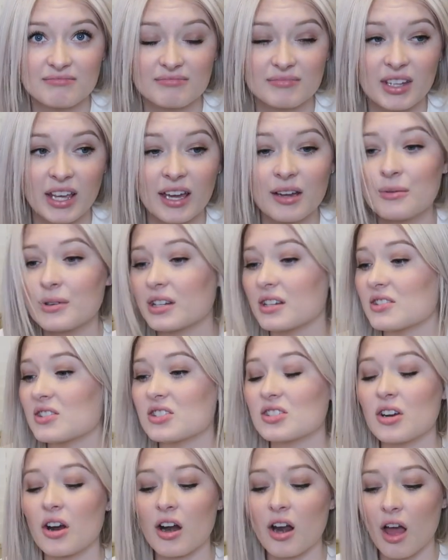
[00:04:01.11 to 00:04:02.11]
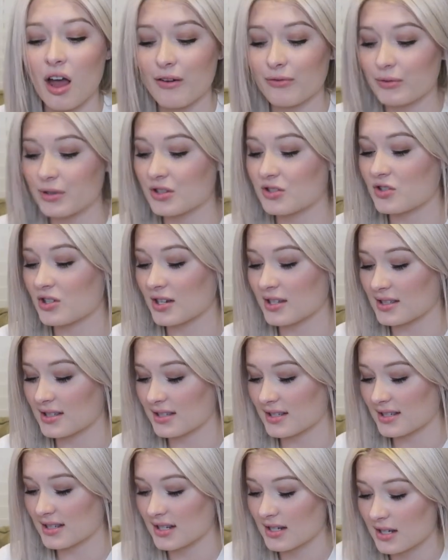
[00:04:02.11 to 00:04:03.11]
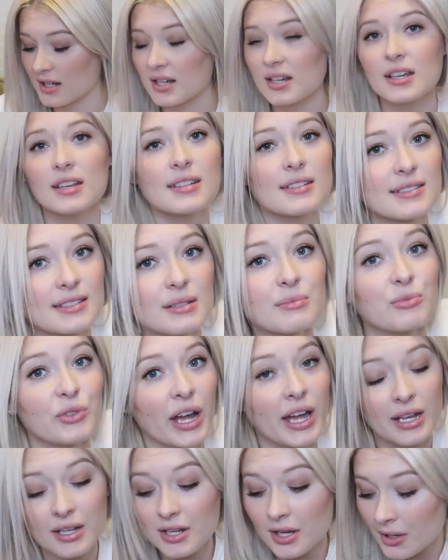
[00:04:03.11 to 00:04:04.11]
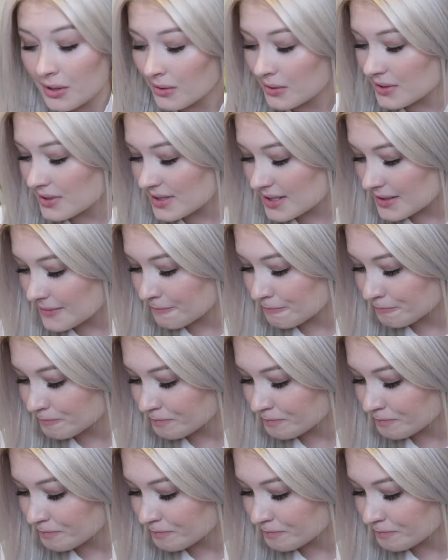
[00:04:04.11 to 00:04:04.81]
Okay, we're gonna start off with just some randos.